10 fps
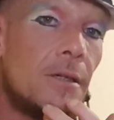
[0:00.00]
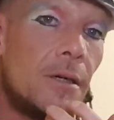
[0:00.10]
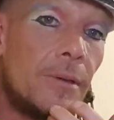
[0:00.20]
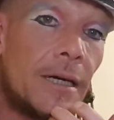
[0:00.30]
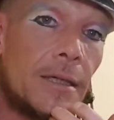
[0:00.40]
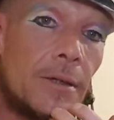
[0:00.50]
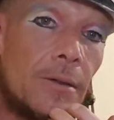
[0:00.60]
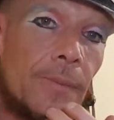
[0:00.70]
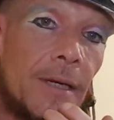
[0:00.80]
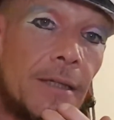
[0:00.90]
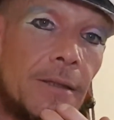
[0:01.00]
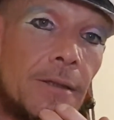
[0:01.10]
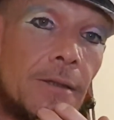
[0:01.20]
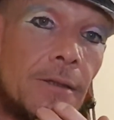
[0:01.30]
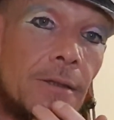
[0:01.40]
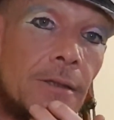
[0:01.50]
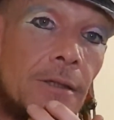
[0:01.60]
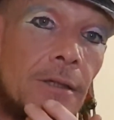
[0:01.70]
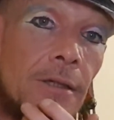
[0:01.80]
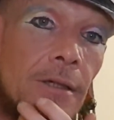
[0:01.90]
I went out and got the pain.
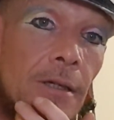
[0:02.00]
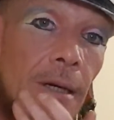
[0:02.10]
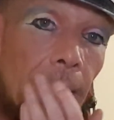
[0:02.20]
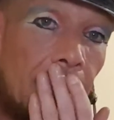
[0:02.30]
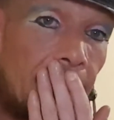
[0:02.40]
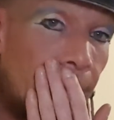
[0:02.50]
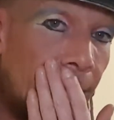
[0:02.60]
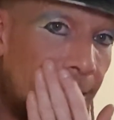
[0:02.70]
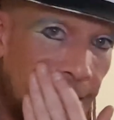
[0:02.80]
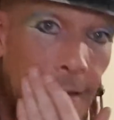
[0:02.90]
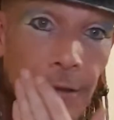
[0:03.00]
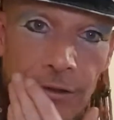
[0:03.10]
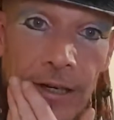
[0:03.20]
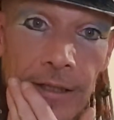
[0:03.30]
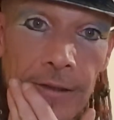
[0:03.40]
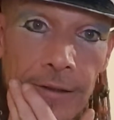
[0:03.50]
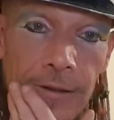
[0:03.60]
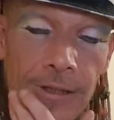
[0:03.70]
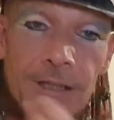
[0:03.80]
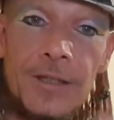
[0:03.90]
And I came back and then I trained. I
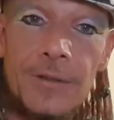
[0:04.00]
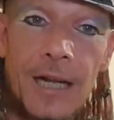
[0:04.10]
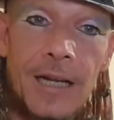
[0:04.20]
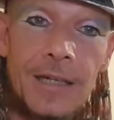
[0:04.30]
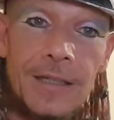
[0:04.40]
did do that.